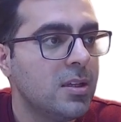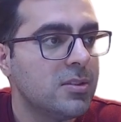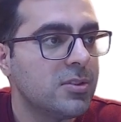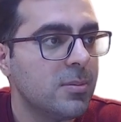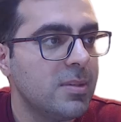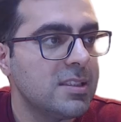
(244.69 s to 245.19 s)

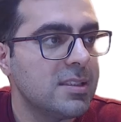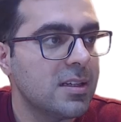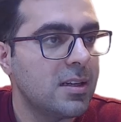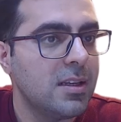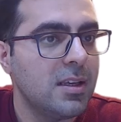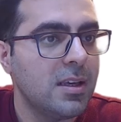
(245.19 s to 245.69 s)
So
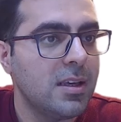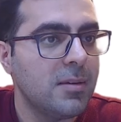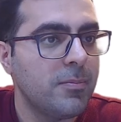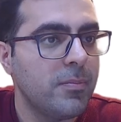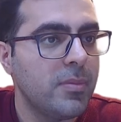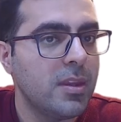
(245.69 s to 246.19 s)

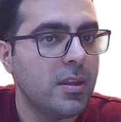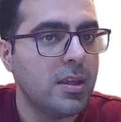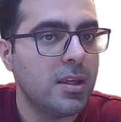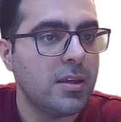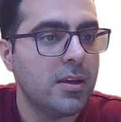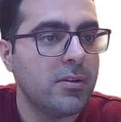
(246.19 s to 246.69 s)
basically,
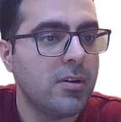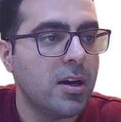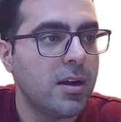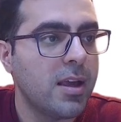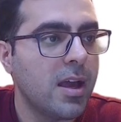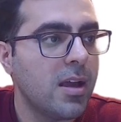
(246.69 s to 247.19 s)
here
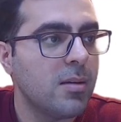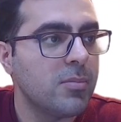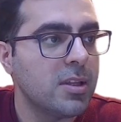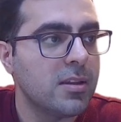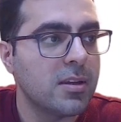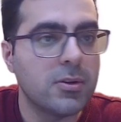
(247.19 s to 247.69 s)
I am
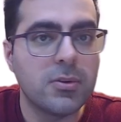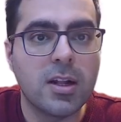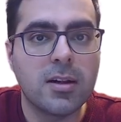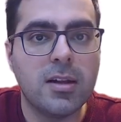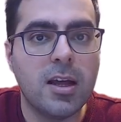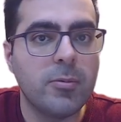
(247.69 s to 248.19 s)
in the
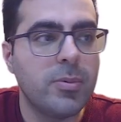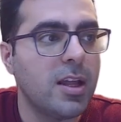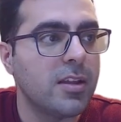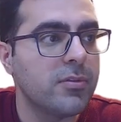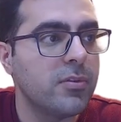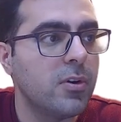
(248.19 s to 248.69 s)
Google Cloud
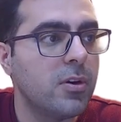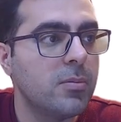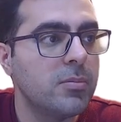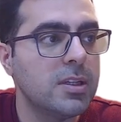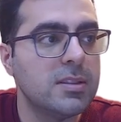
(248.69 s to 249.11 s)
Platform.